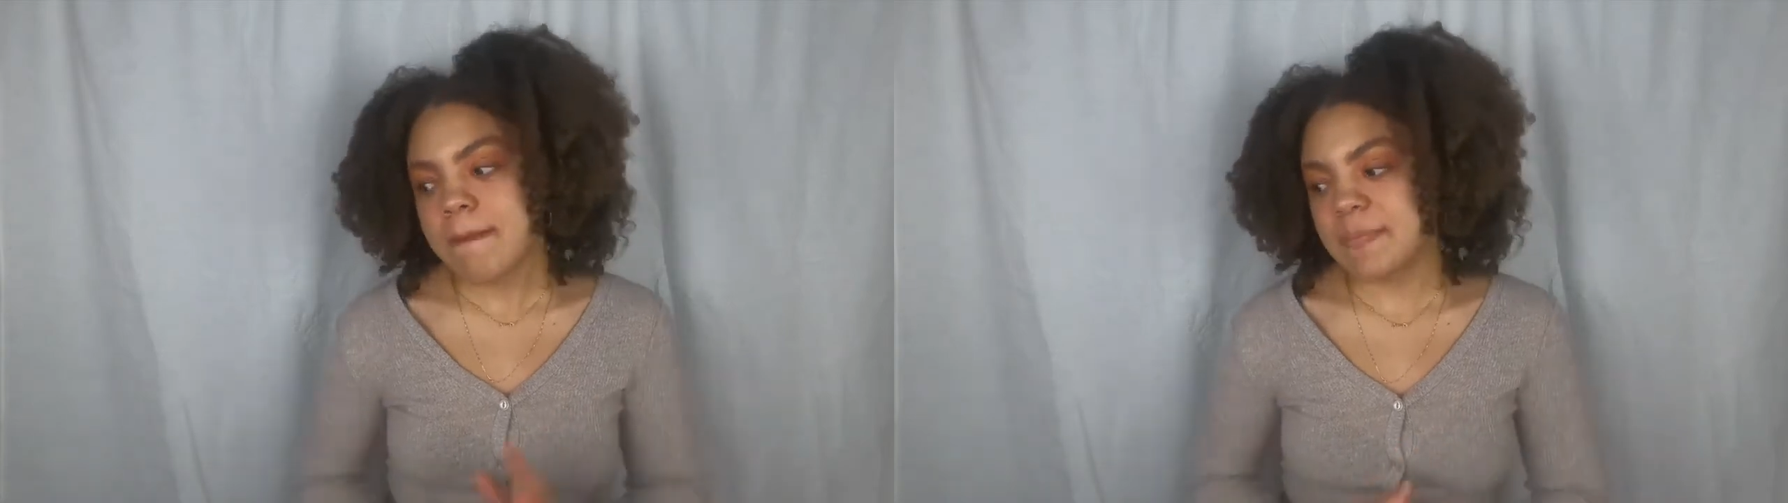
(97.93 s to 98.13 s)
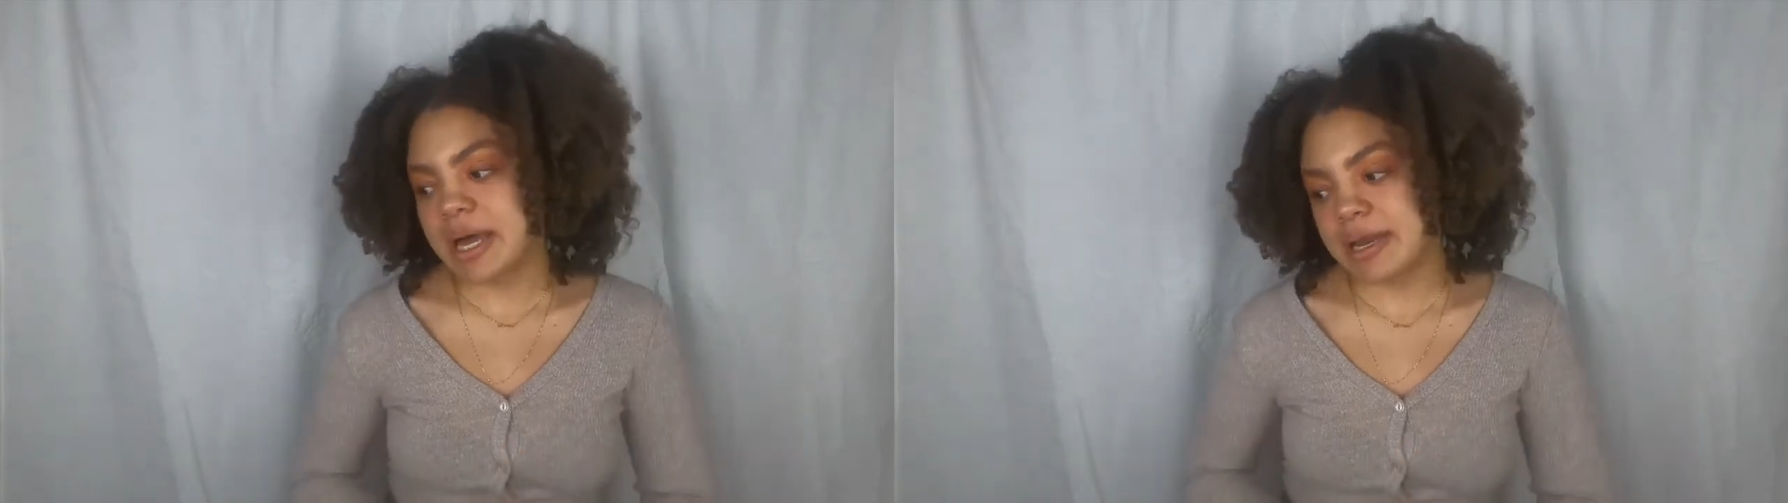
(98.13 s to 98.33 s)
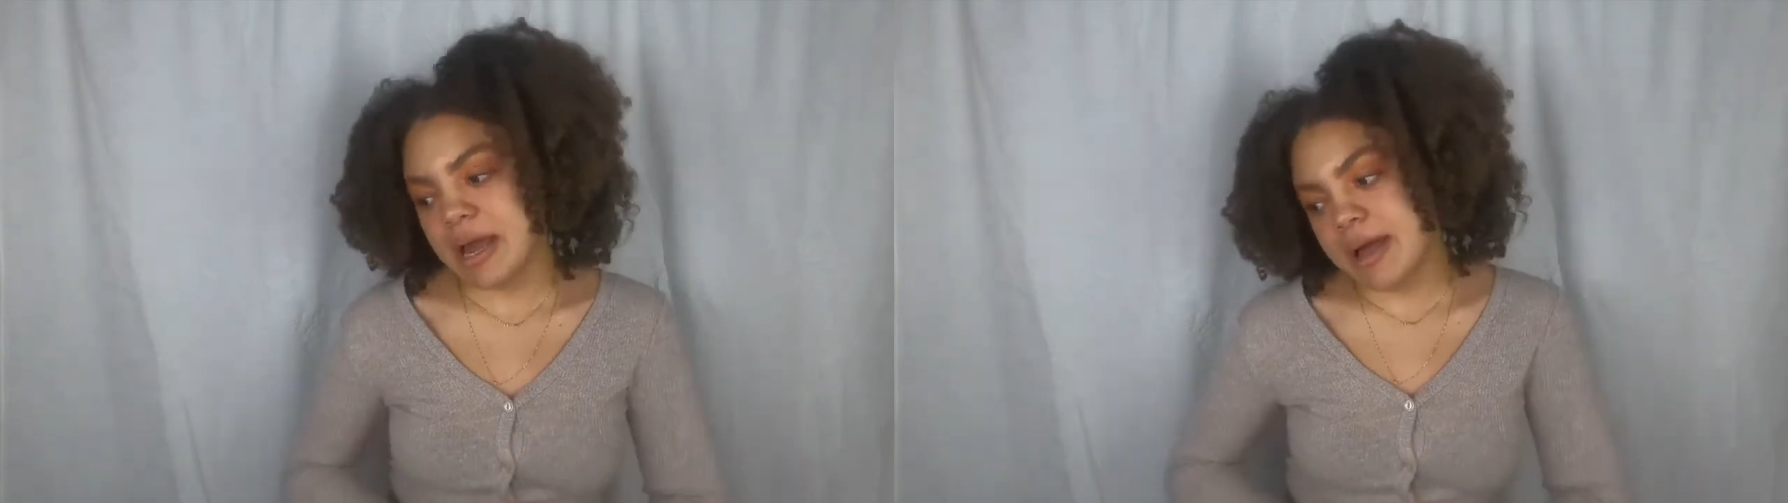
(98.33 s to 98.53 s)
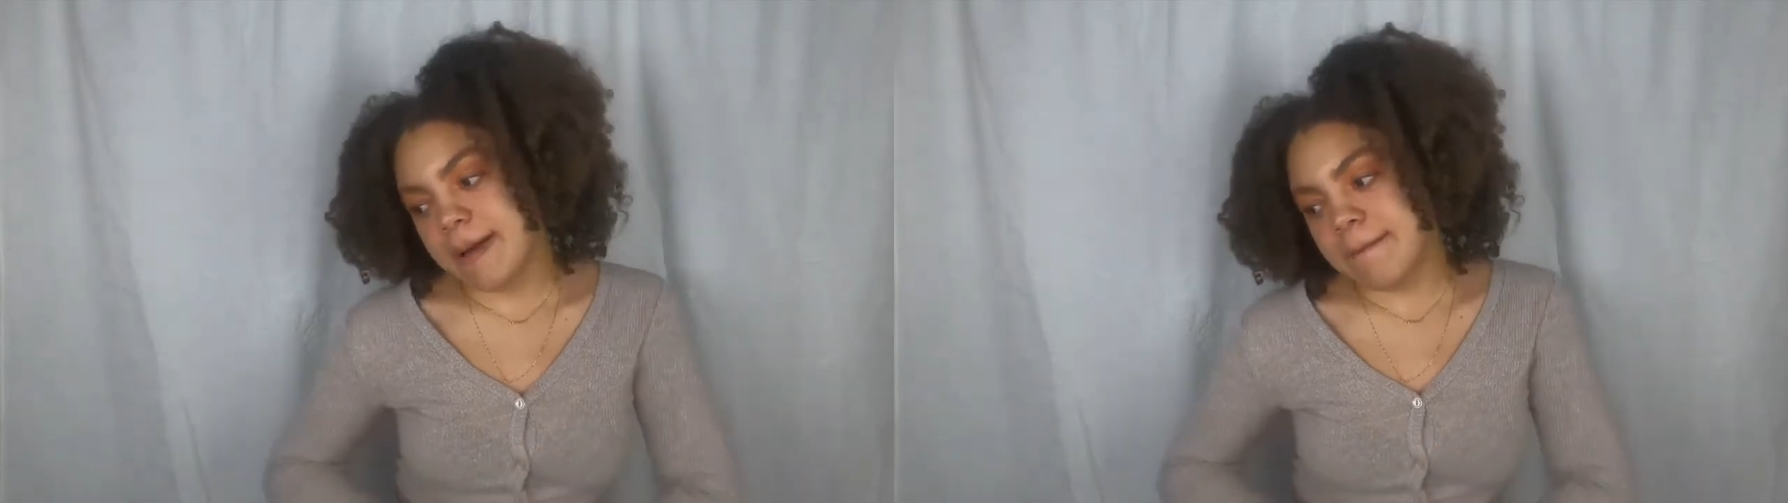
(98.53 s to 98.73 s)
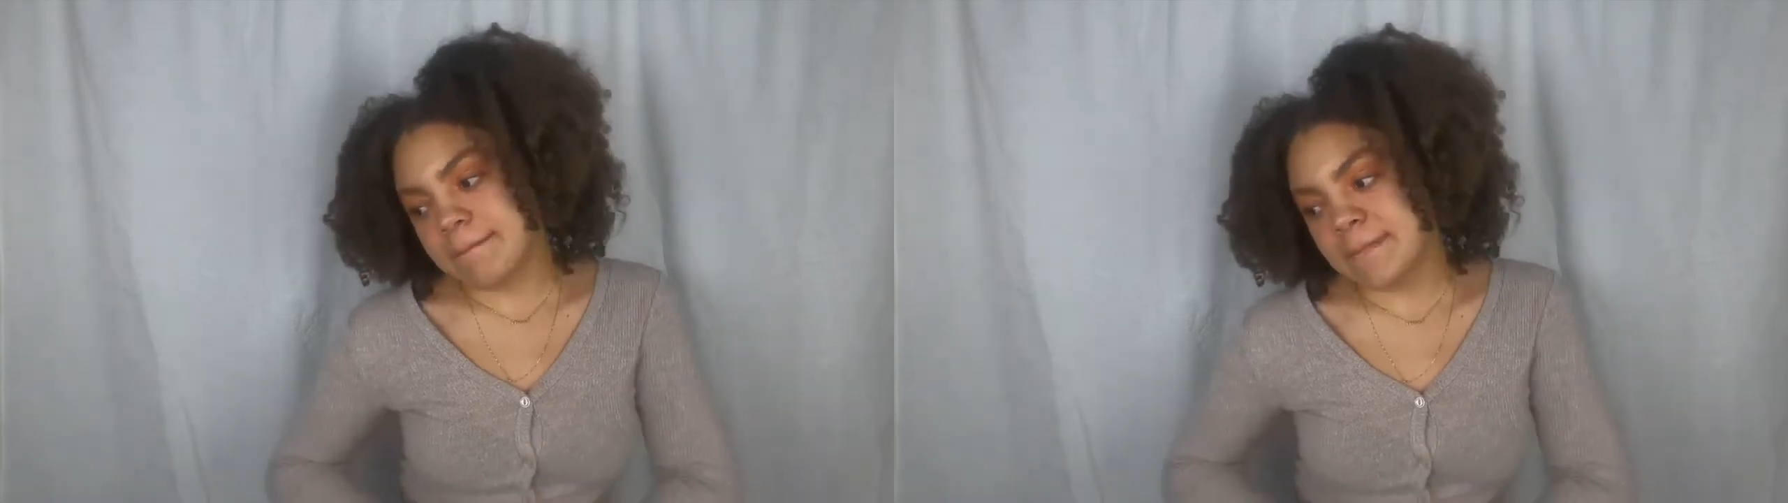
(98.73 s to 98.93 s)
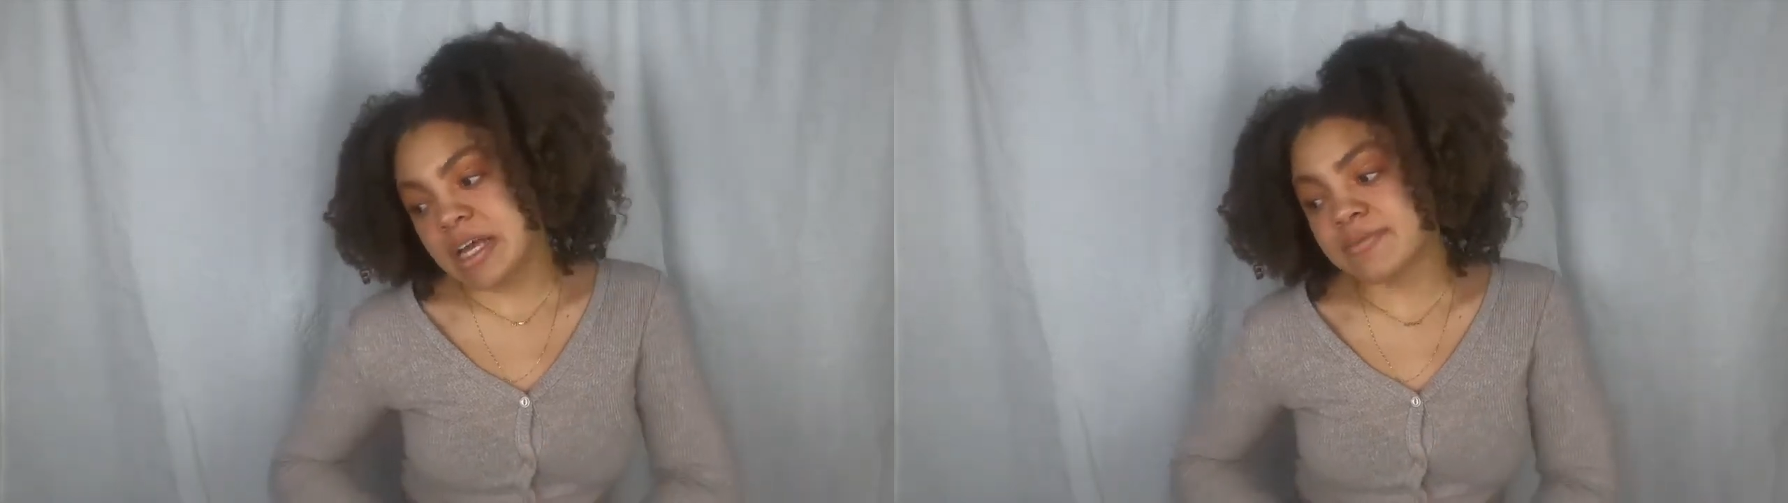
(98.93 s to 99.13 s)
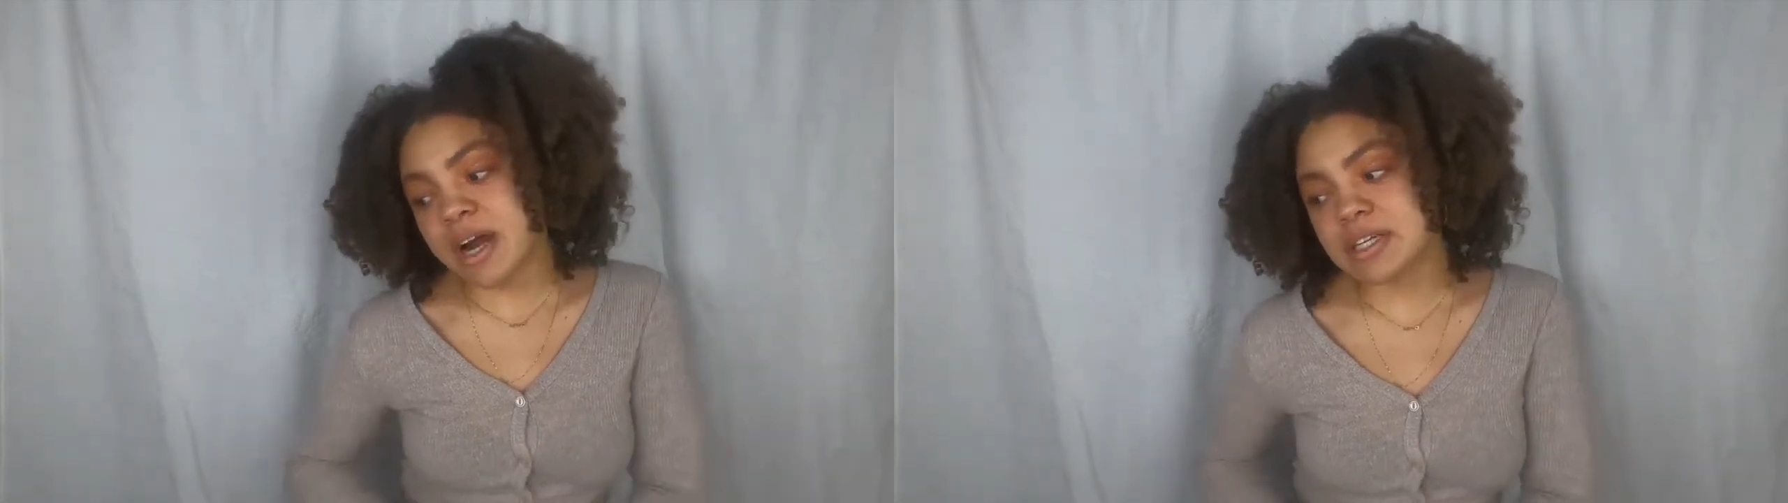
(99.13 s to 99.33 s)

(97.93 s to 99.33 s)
but as far